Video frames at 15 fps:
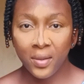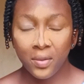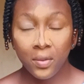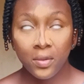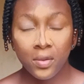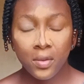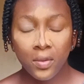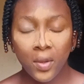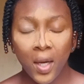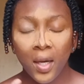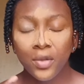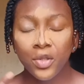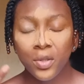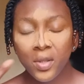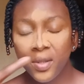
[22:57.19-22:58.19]
Until you
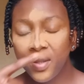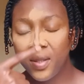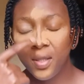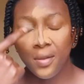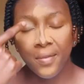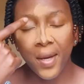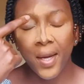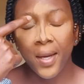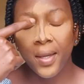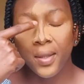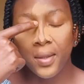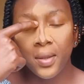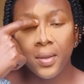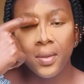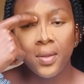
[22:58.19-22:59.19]
actually see my
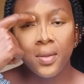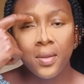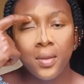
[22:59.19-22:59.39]
eyelids.